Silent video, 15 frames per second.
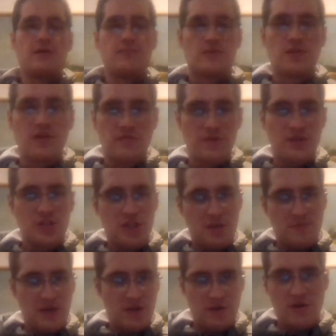himself a
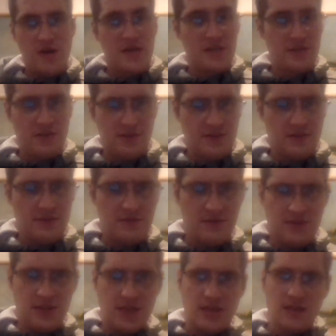legitimate Christ,
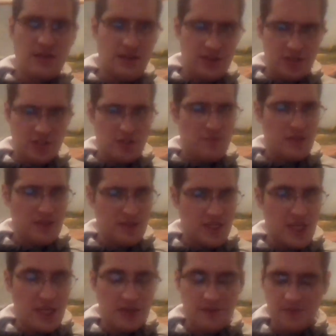a legitimate
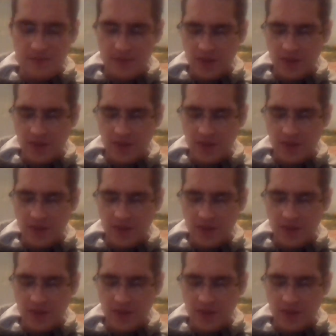king.